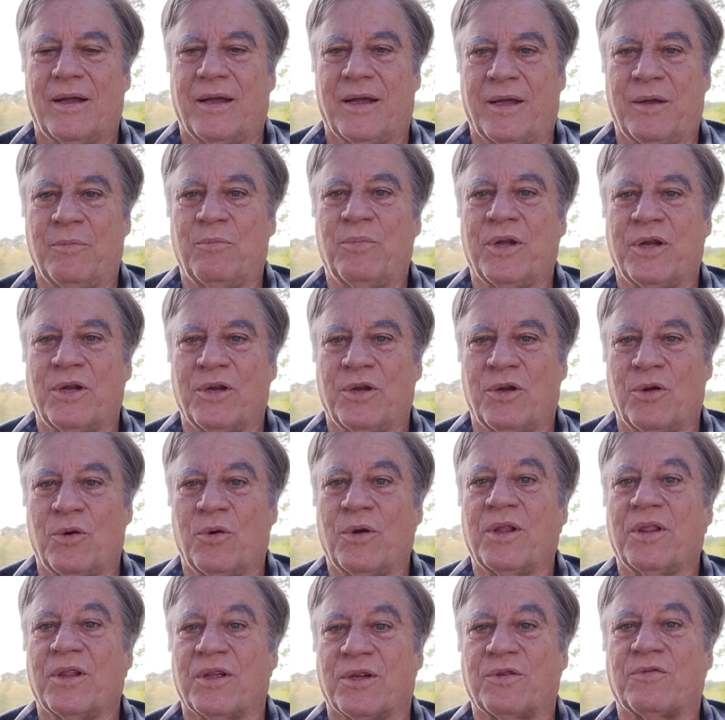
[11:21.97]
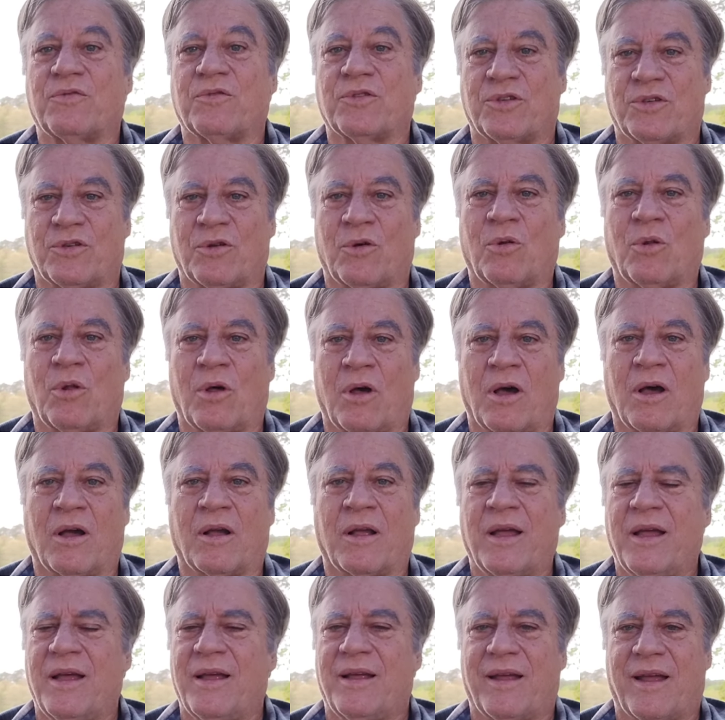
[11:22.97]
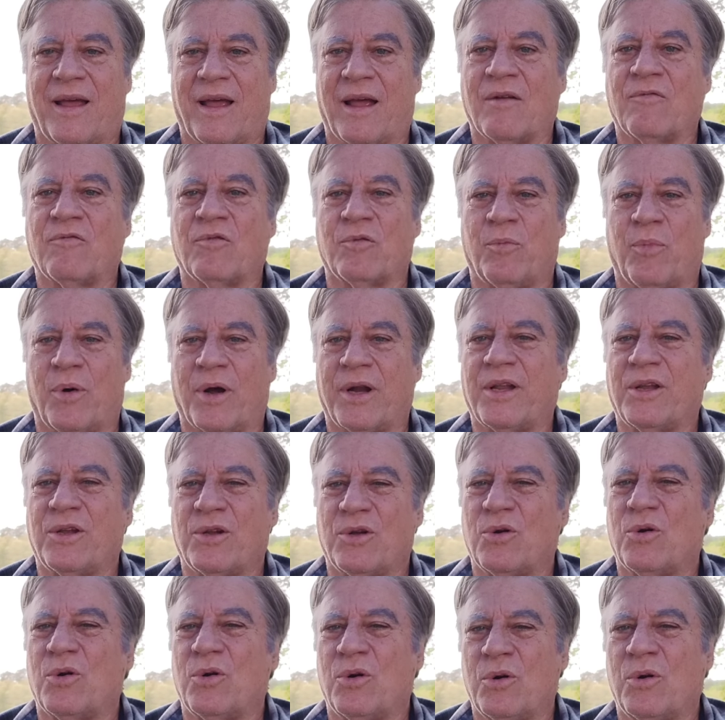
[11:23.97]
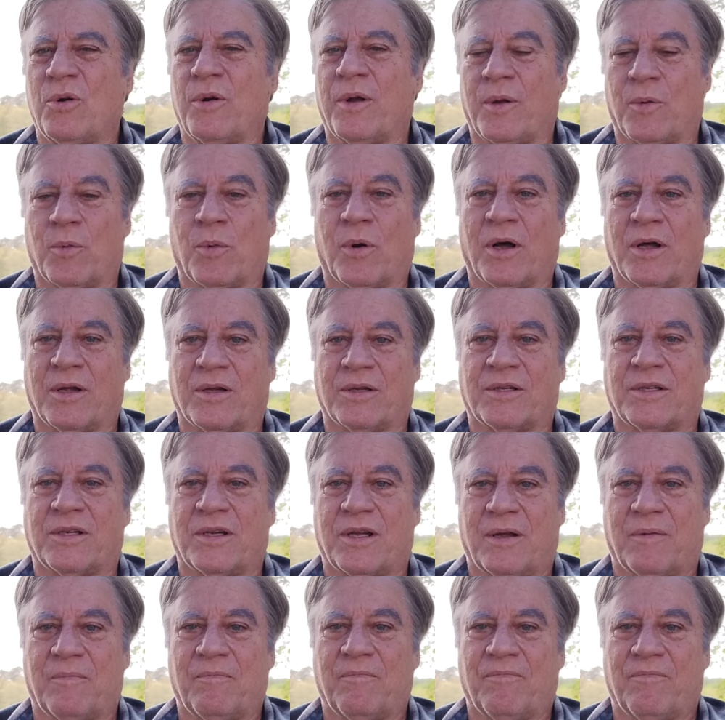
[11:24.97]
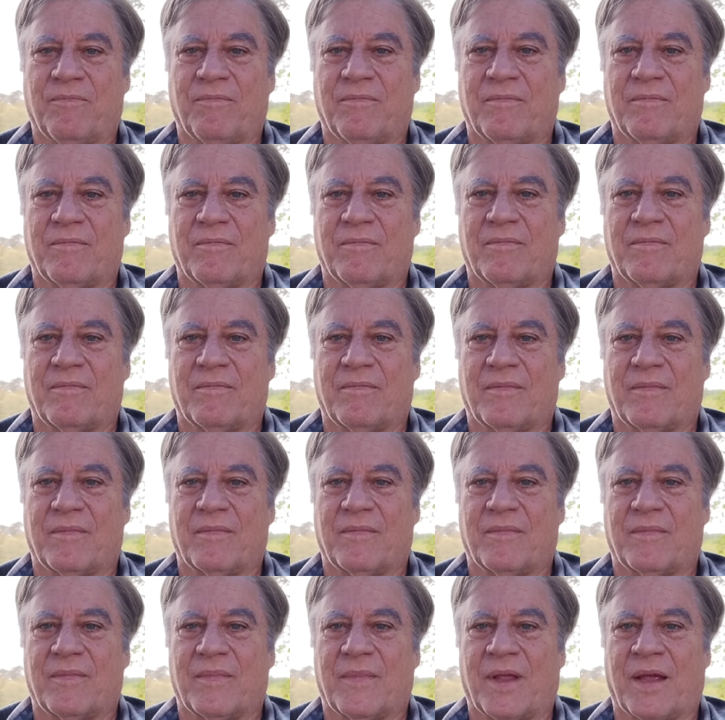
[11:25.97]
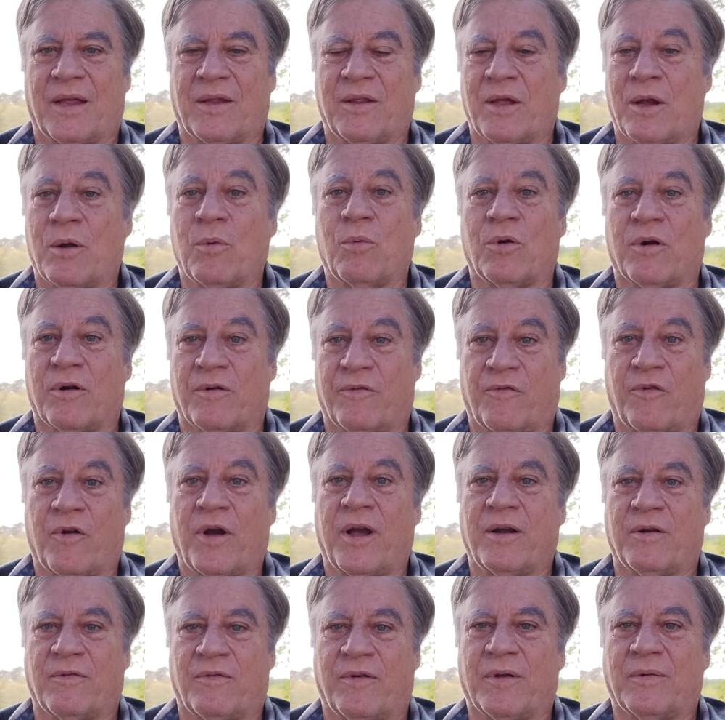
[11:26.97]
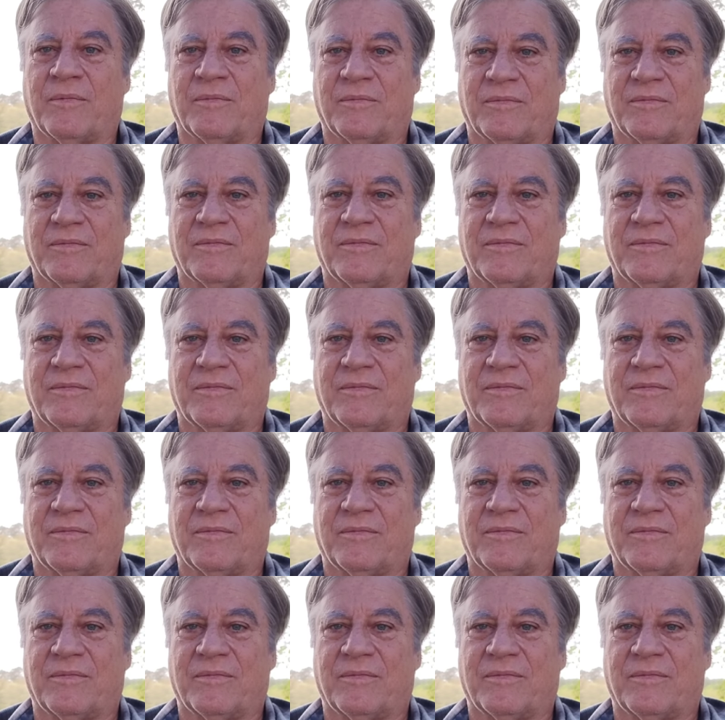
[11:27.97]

He'd been doing this for so long, everybody knew who he was, and they were afraid of him.